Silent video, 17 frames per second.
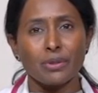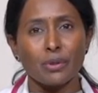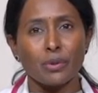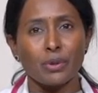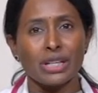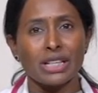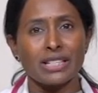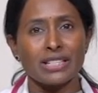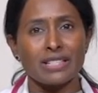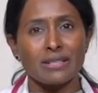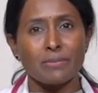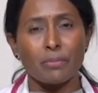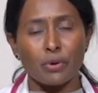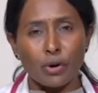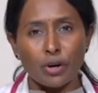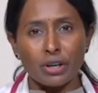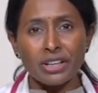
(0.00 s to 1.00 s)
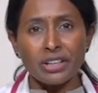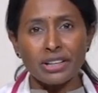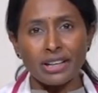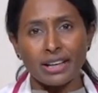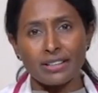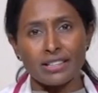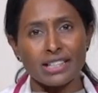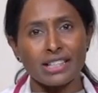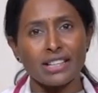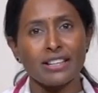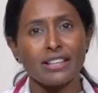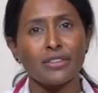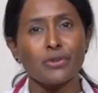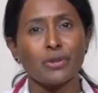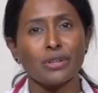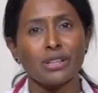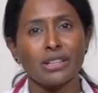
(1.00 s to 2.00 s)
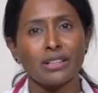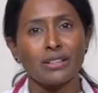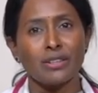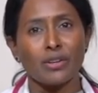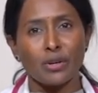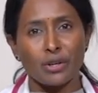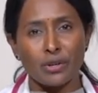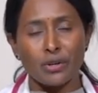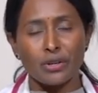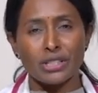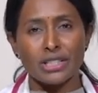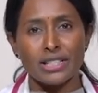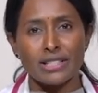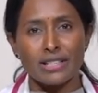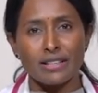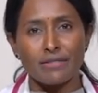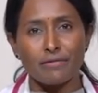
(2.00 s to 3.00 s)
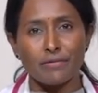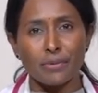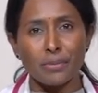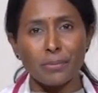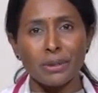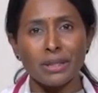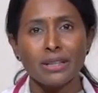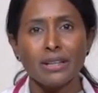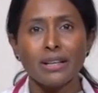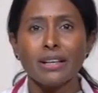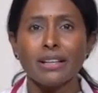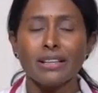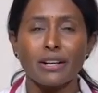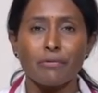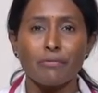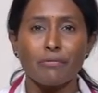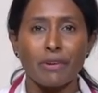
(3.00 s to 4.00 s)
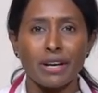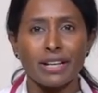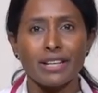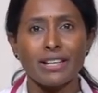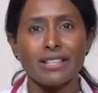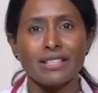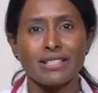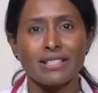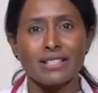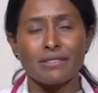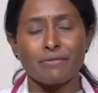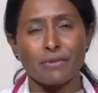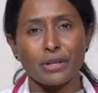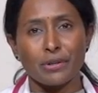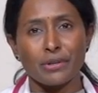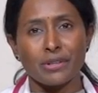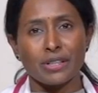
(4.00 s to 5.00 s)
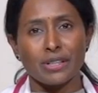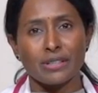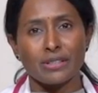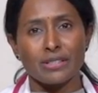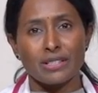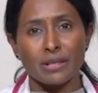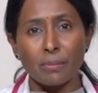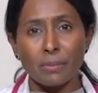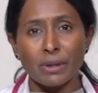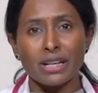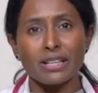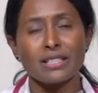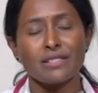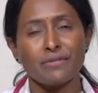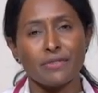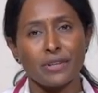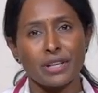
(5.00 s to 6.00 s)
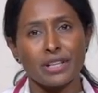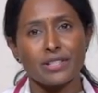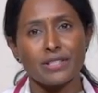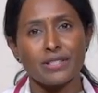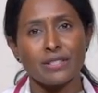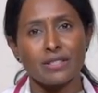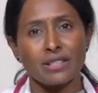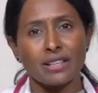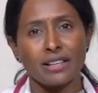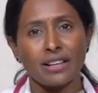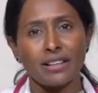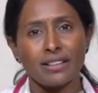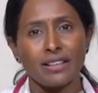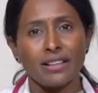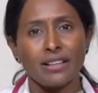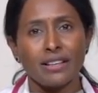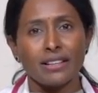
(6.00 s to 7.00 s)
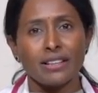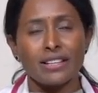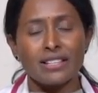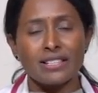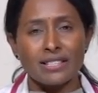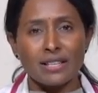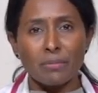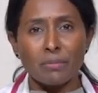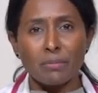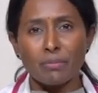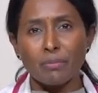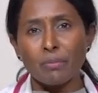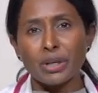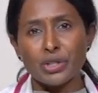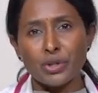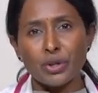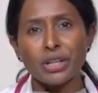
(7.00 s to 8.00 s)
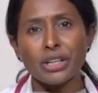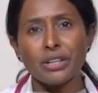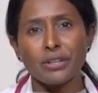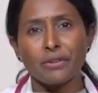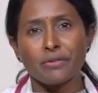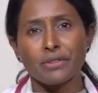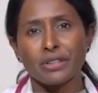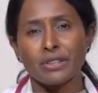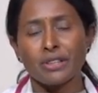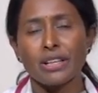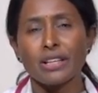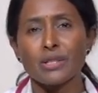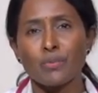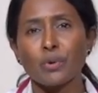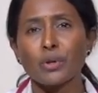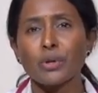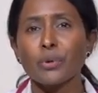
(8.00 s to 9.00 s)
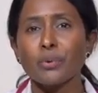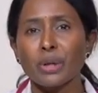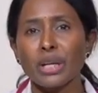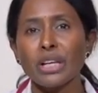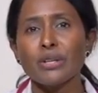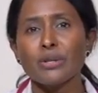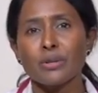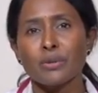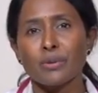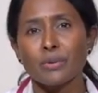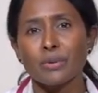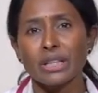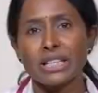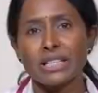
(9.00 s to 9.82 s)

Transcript: though it is a broader category called a non-Hodgkin's lymphoma. There are various different subclassifications in it. There are some majority of the things, what you need to know